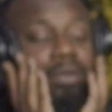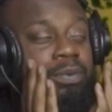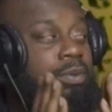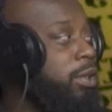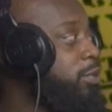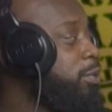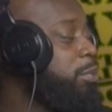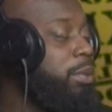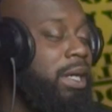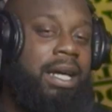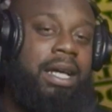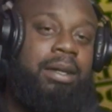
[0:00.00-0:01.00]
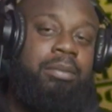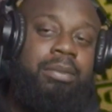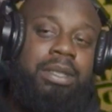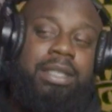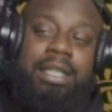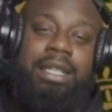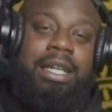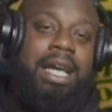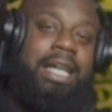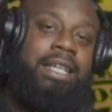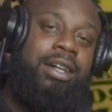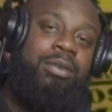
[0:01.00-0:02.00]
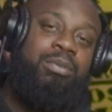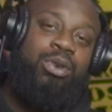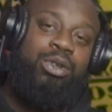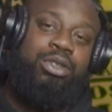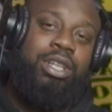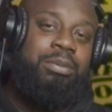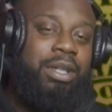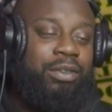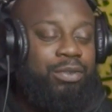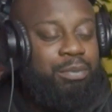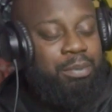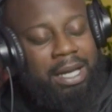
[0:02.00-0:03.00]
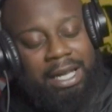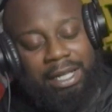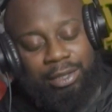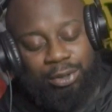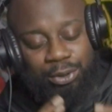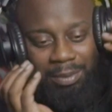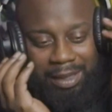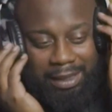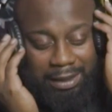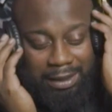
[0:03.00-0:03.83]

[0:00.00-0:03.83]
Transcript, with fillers: get from behind me. Hey, young boy, tell him get from behind you, man.